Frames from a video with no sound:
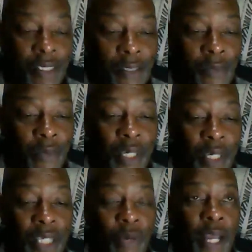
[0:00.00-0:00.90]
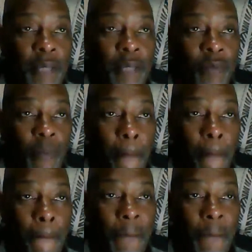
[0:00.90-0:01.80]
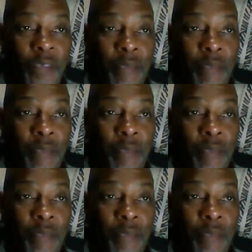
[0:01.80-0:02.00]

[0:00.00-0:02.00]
But anyway, we have been